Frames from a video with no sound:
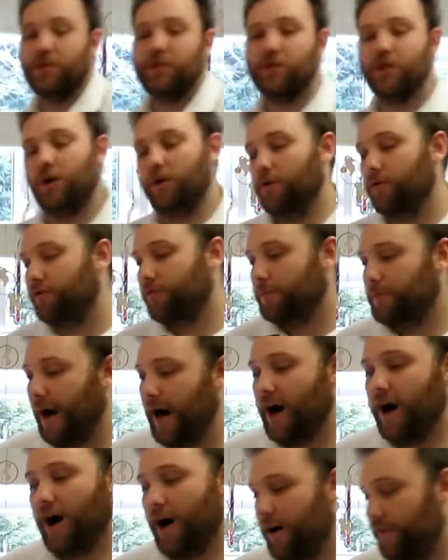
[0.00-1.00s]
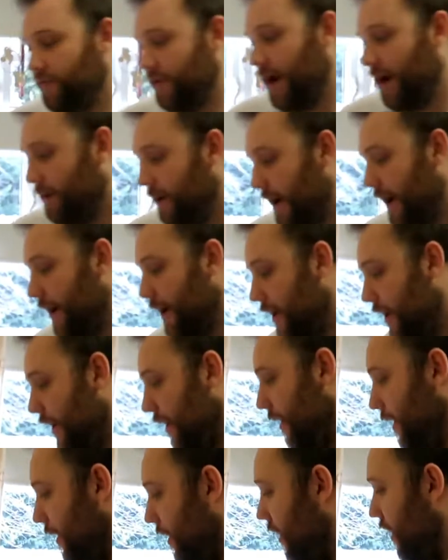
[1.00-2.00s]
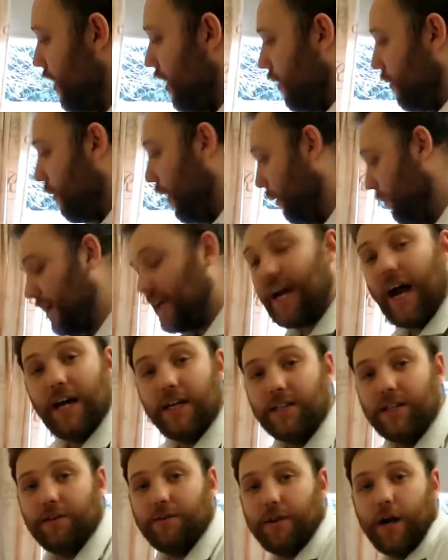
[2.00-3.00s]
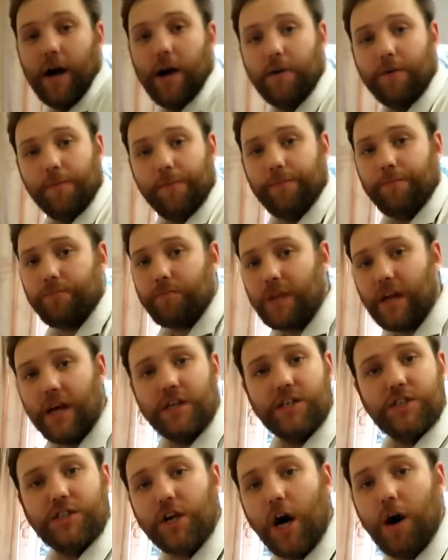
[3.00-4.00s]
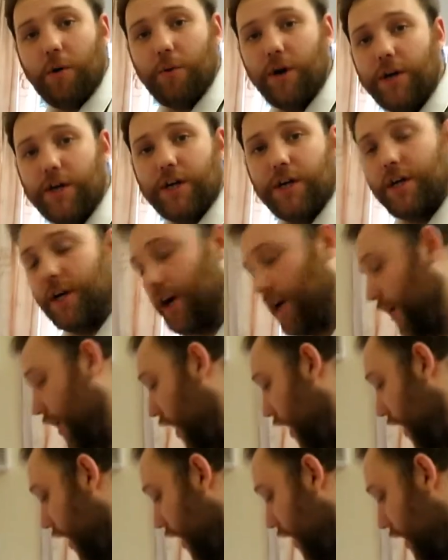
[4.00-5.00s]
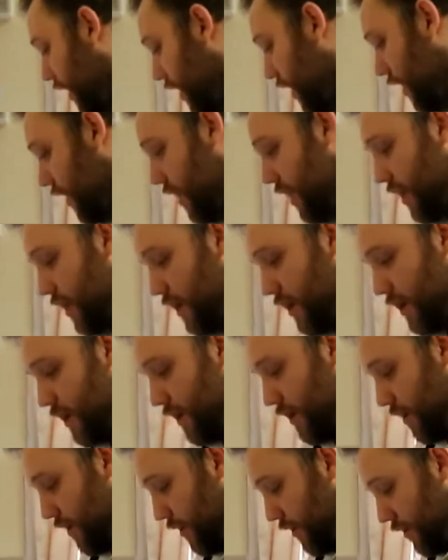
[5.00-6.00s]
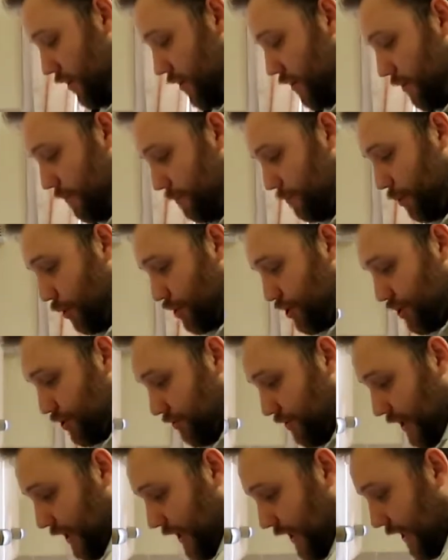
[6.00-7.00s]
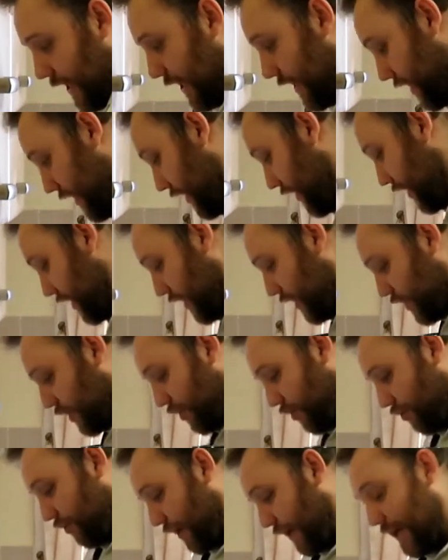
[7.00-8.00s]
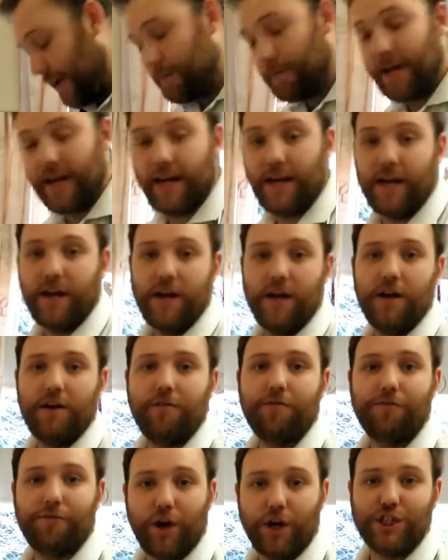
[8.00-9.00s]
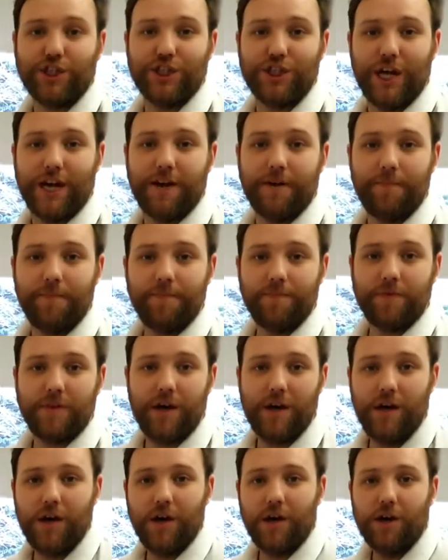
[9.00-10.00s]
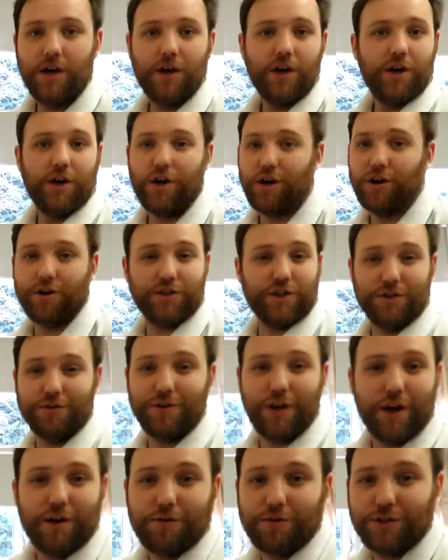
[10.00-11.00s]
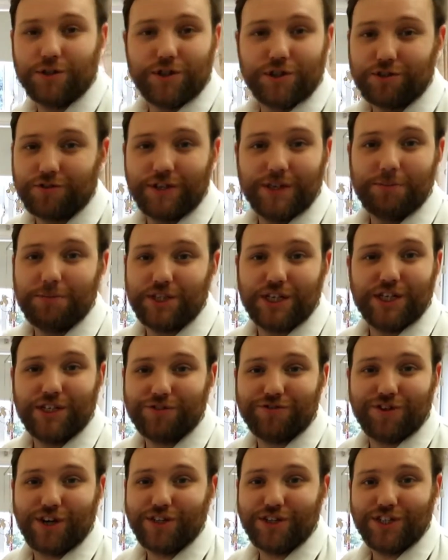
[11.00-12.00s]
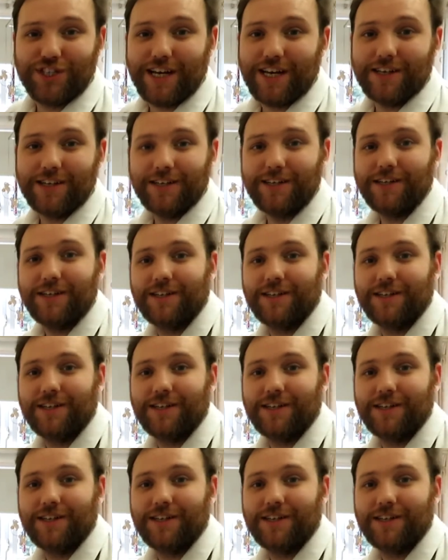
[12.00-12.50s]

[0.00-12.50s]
to cool for about half hour. What we can do though, is start working on our buttery, creamy frosting. Also known as the cream cheese frosting.